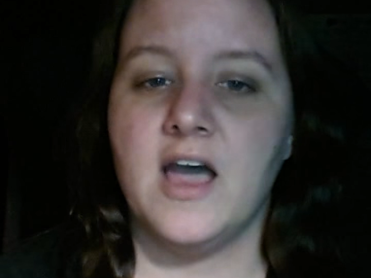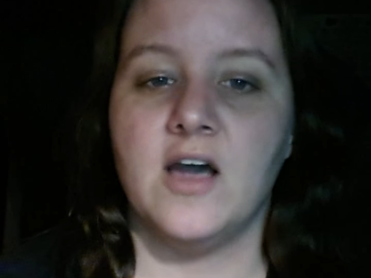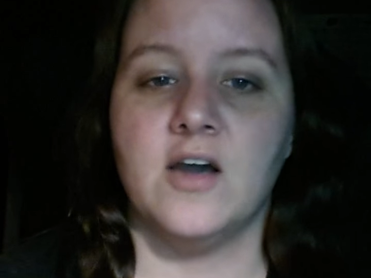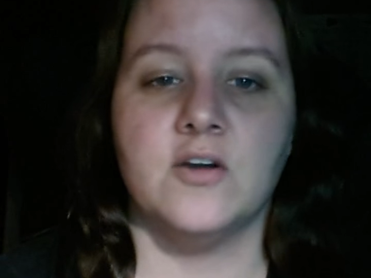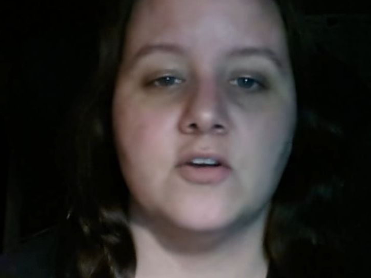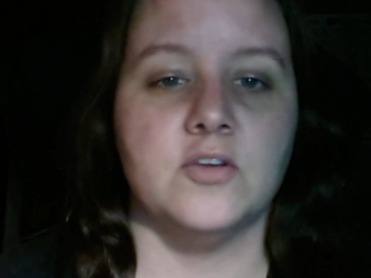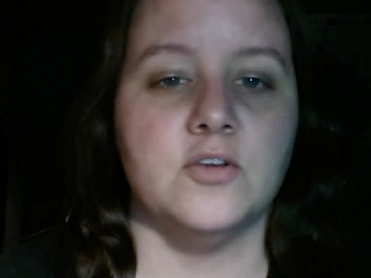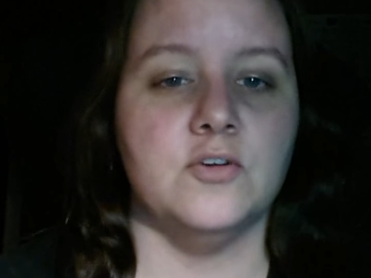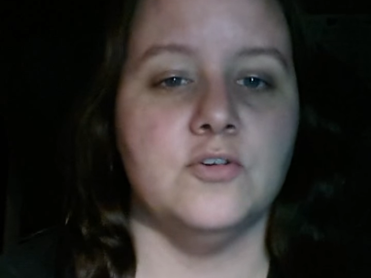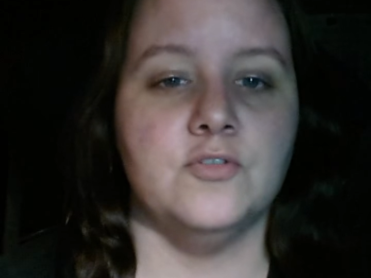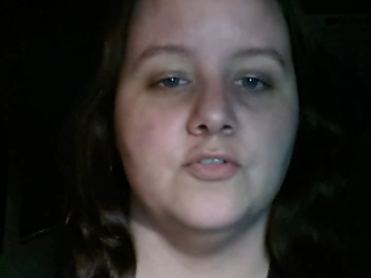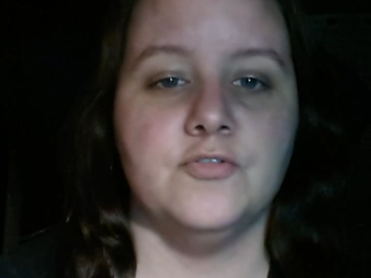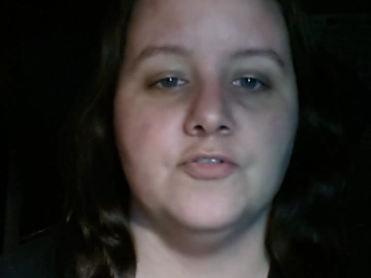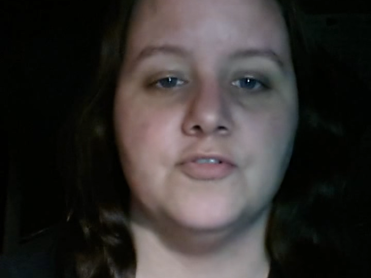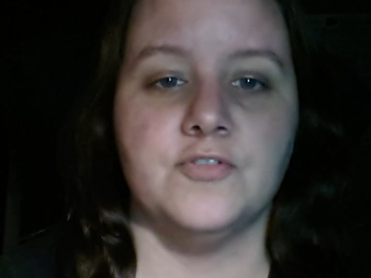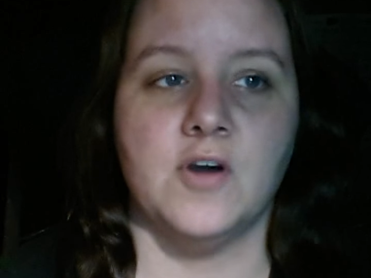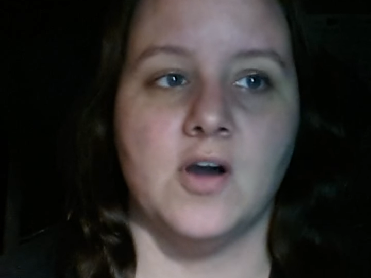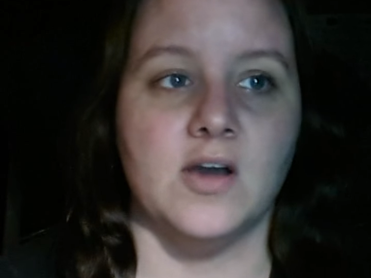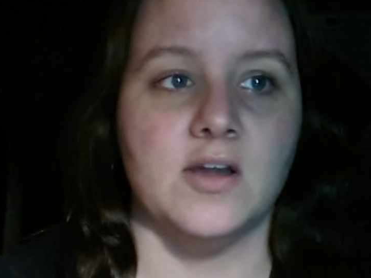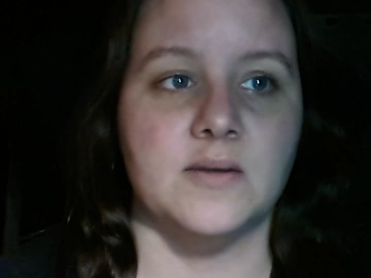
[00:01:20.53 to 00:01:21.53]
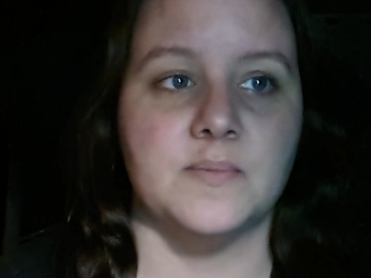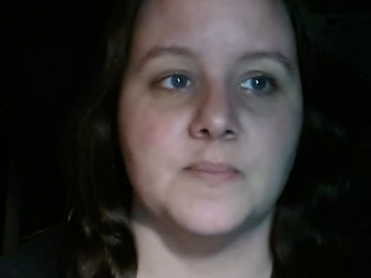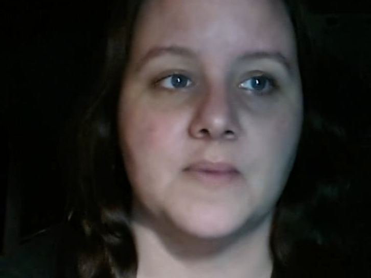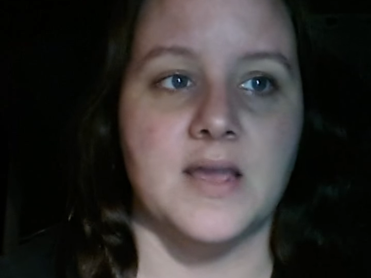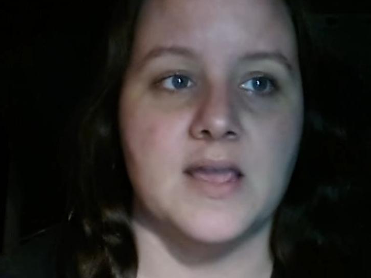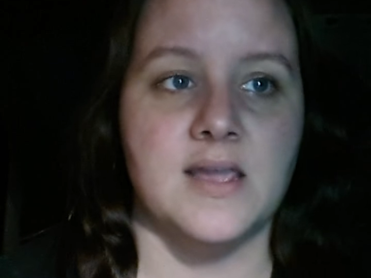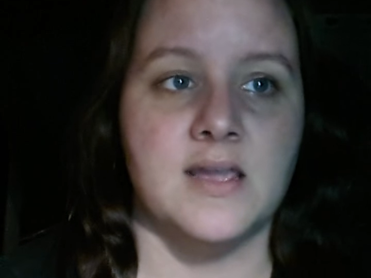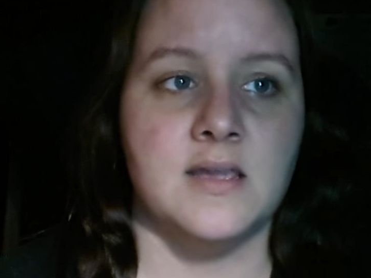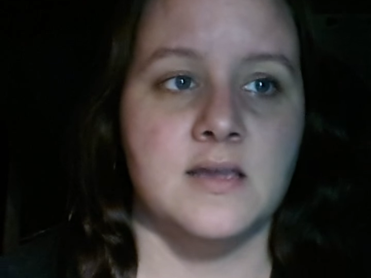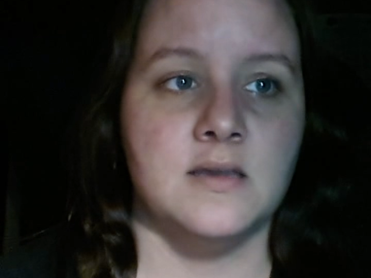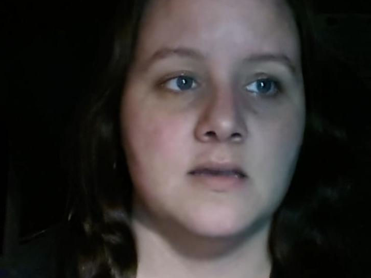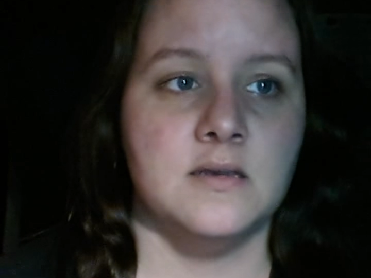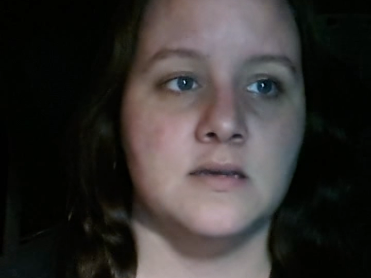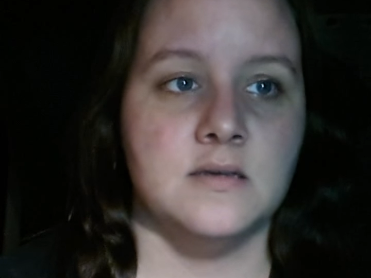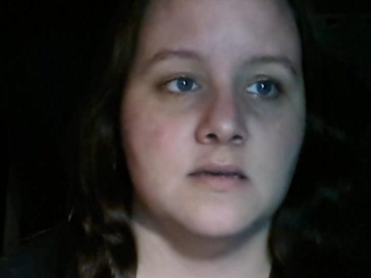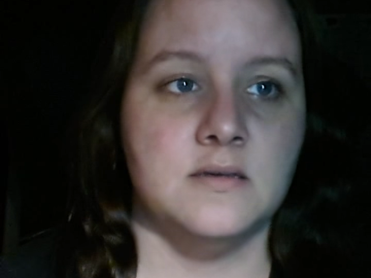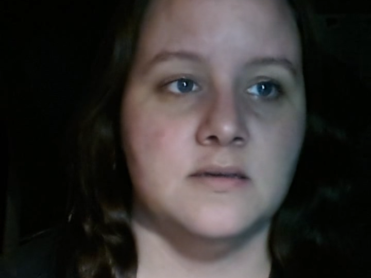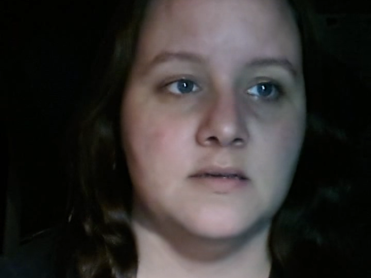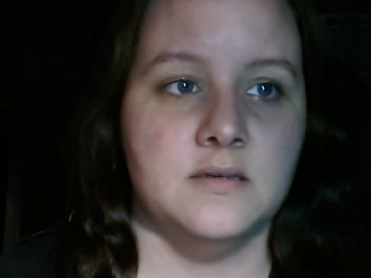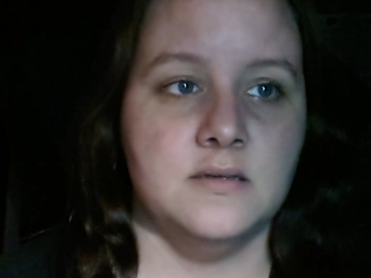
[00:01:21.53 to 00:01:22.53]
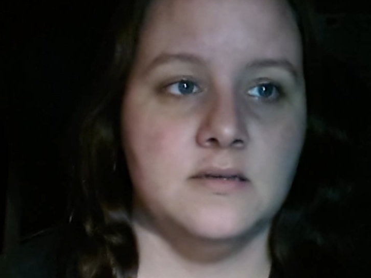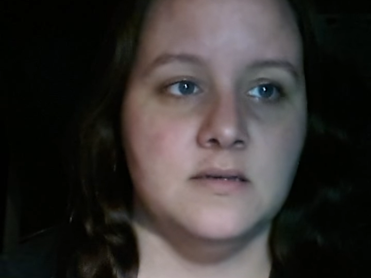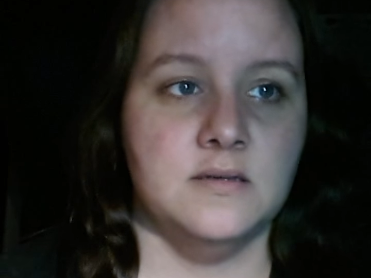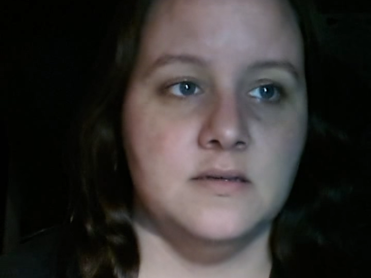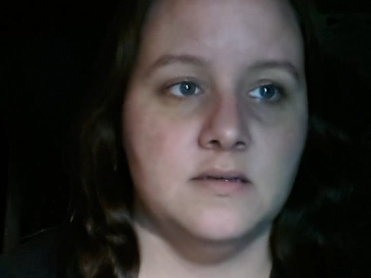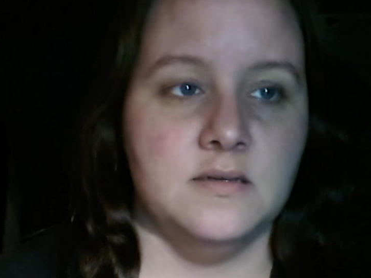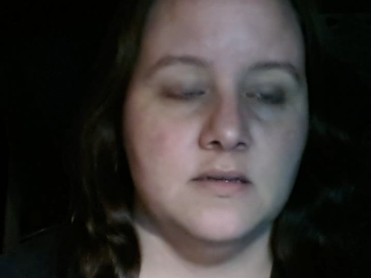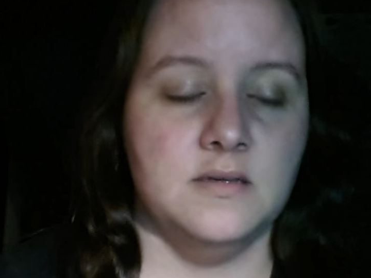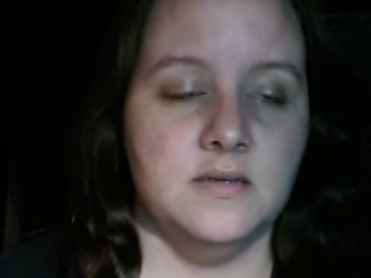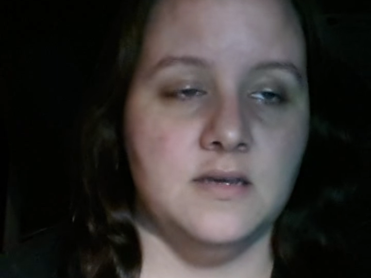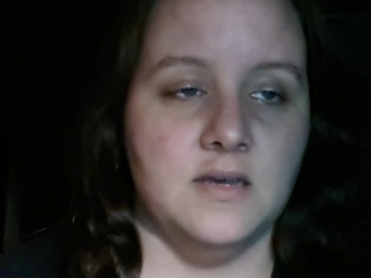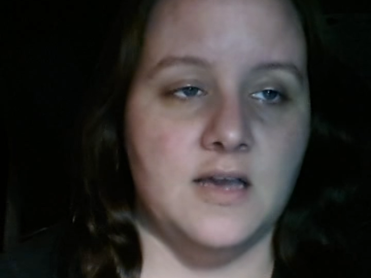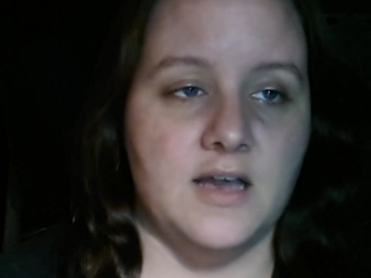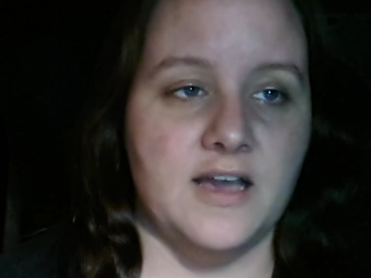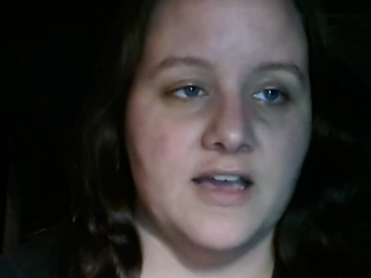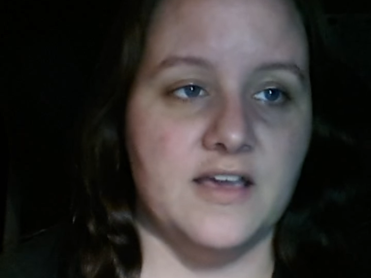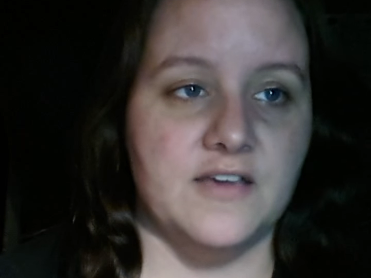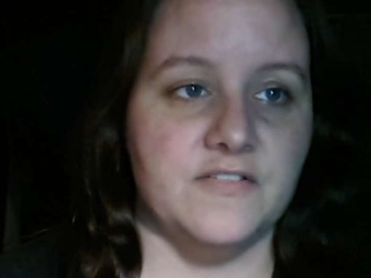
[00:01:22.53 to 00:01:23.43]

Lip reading: how you fought me. I